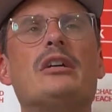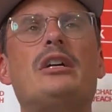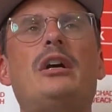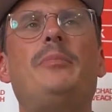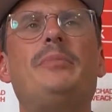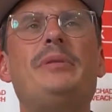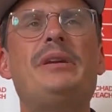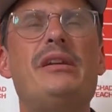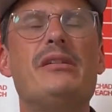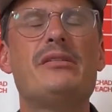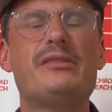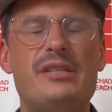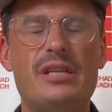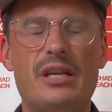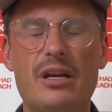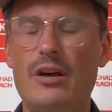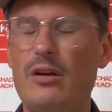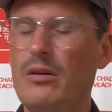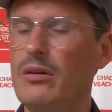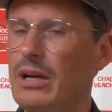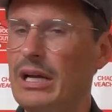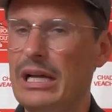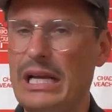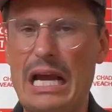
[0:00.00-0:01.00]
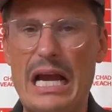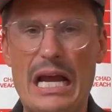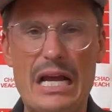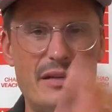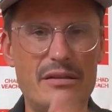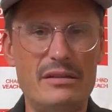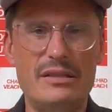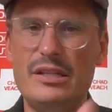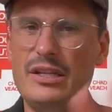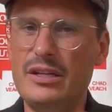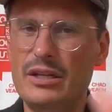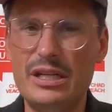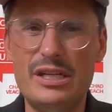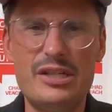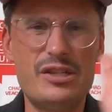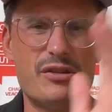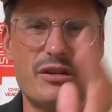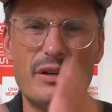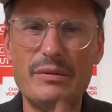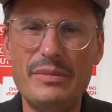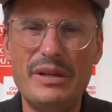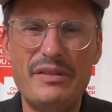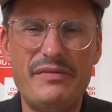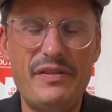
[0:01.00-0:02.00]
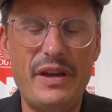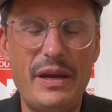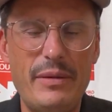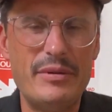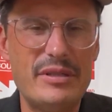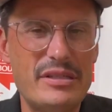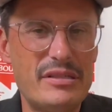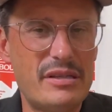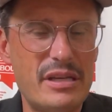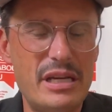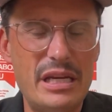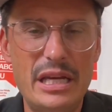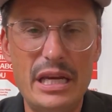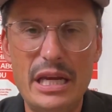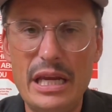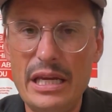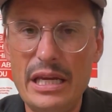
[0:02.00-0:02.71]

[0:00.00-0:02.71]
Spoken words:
couple of years ago, a guy extremely famous,